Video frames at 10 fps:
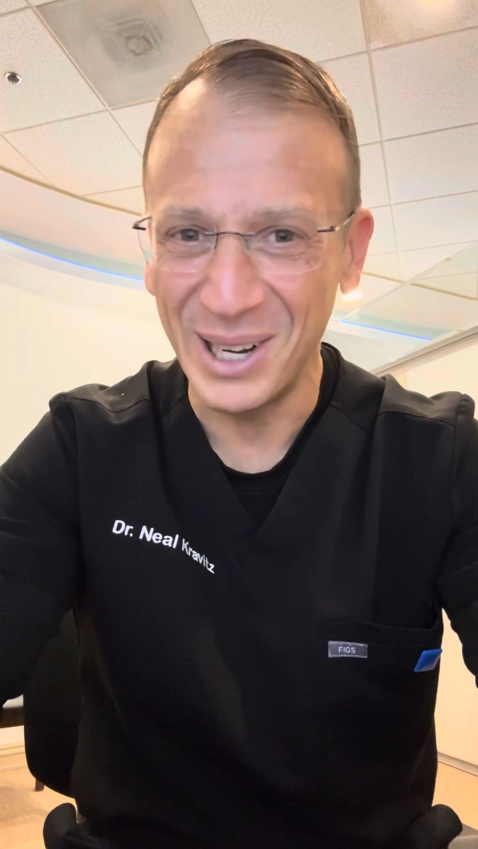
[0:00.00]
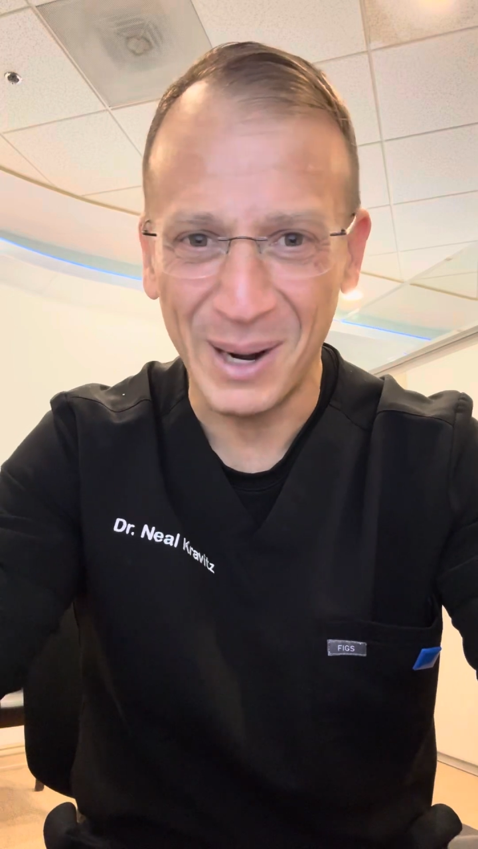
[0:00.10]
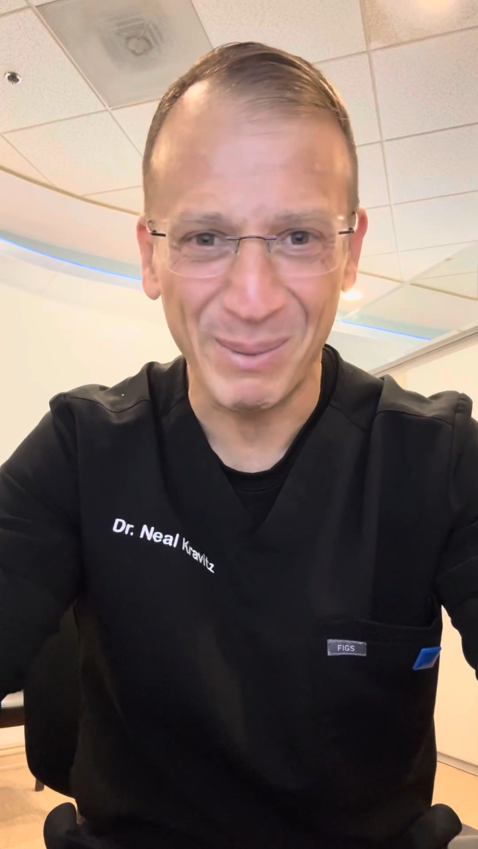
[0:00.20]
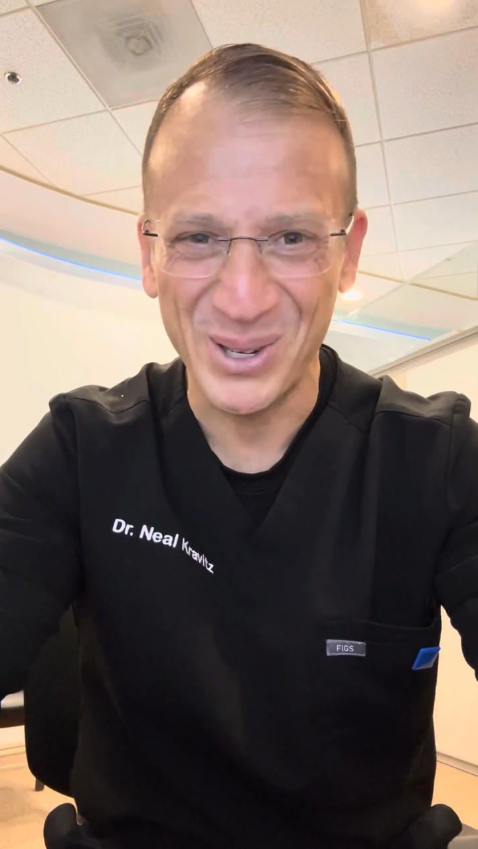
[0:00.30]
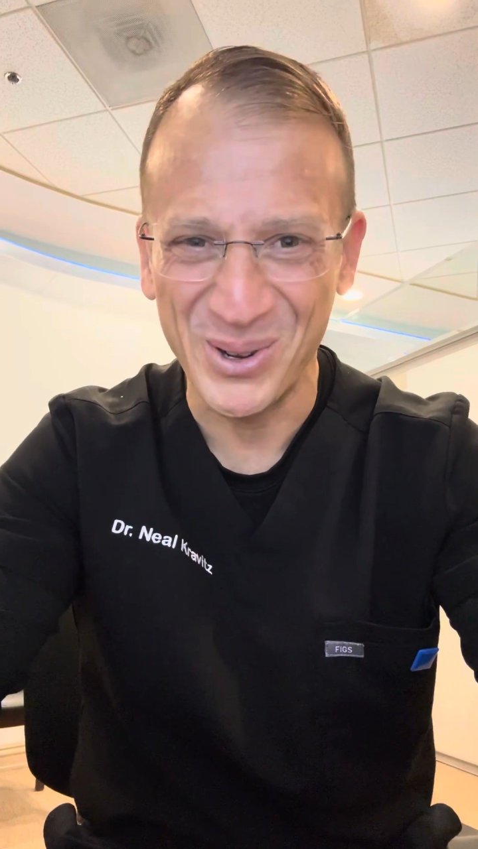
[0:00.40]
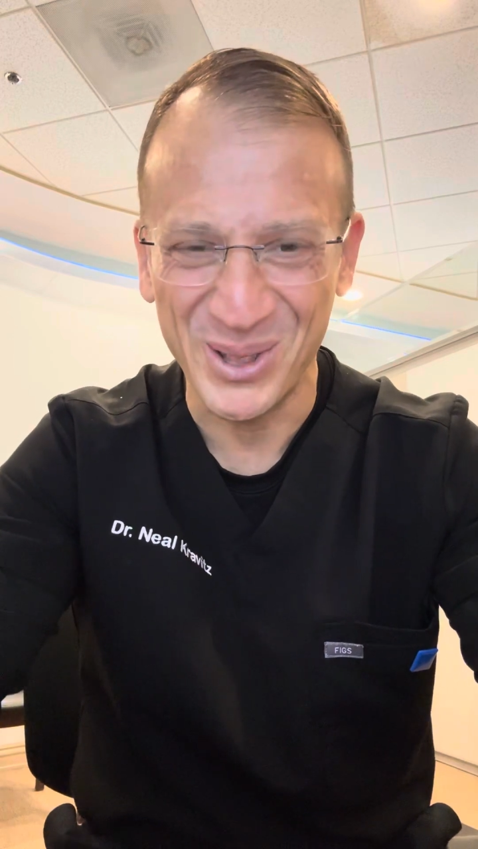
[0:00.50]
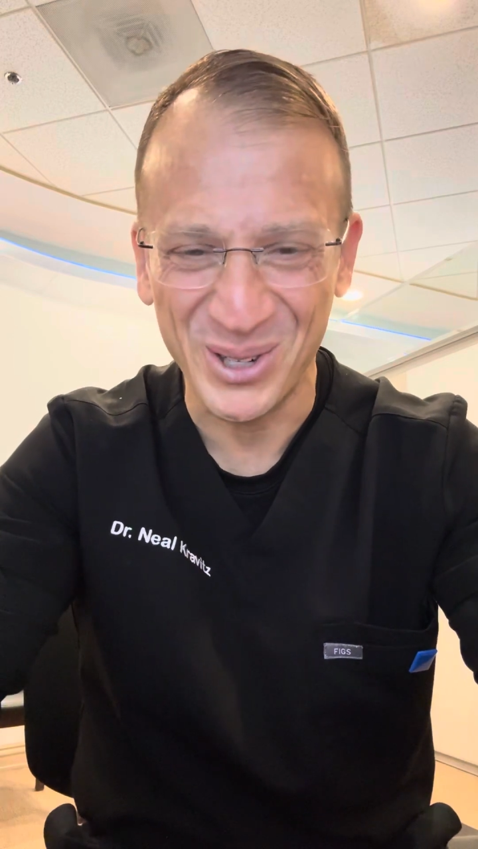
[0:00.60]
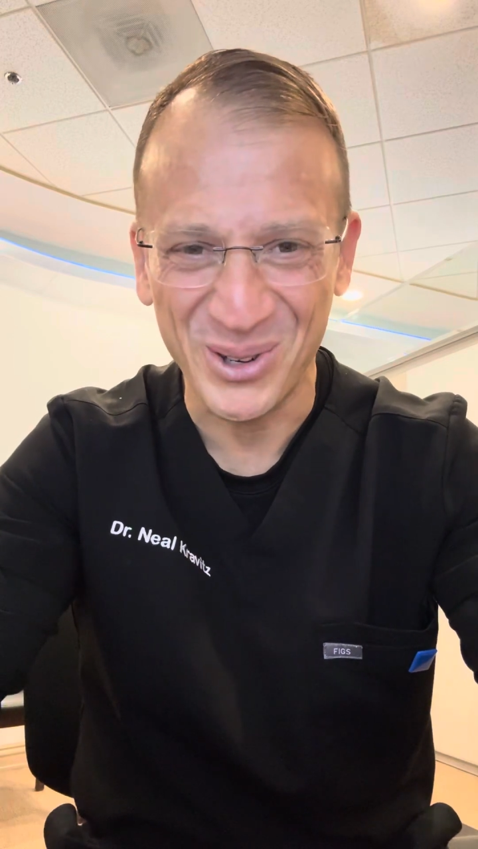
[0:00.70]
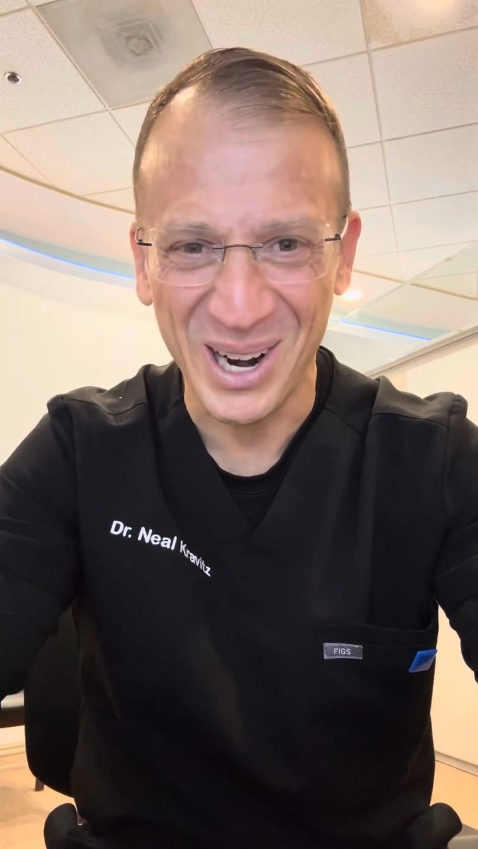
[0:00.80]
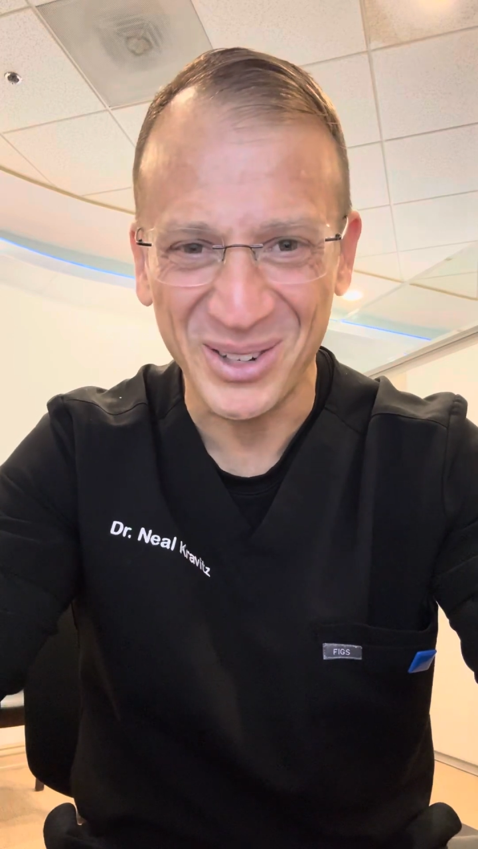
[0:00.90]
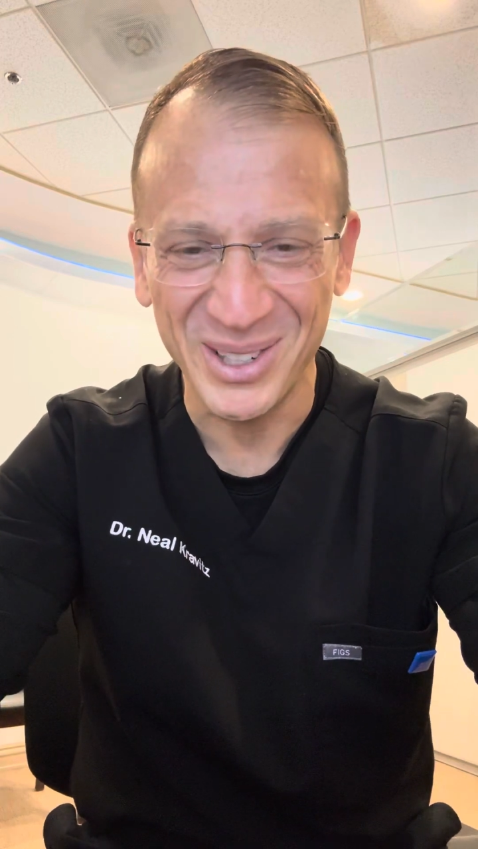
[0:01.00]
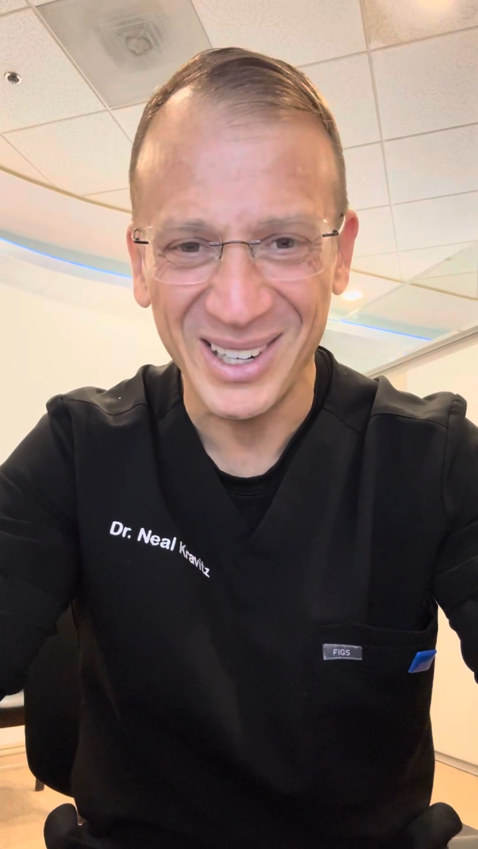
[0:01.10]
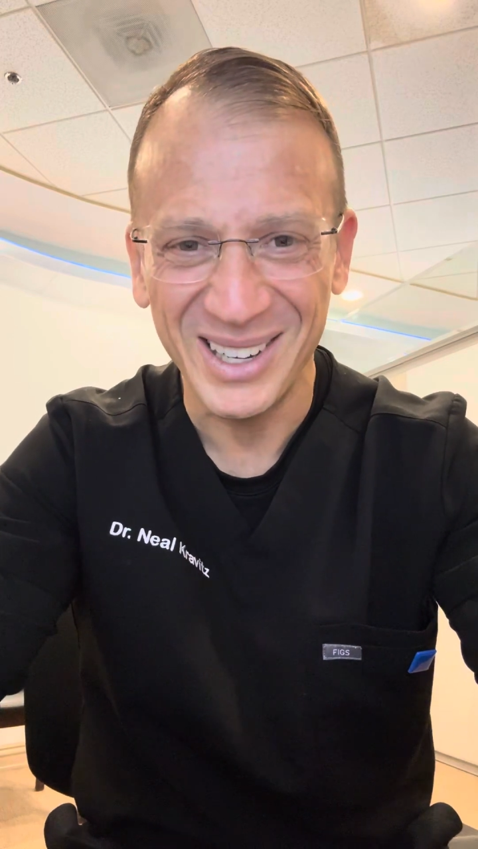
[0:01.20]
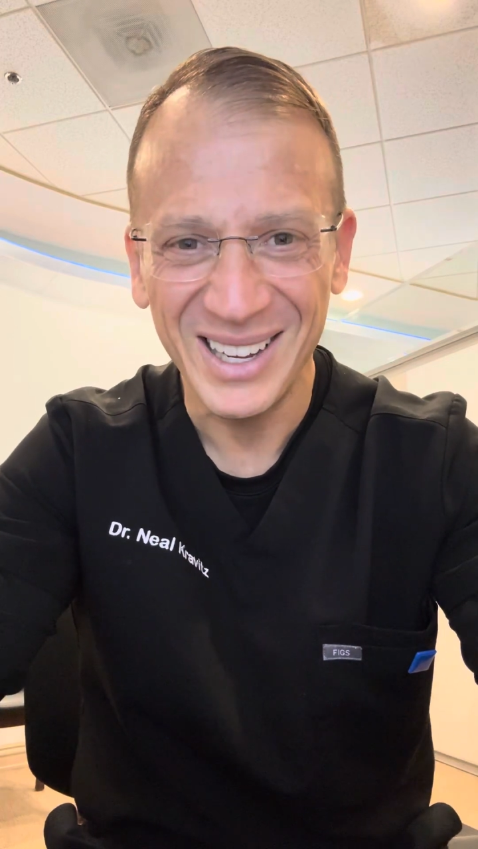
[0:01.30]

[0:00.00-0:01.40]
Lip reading: upper tooth extraction.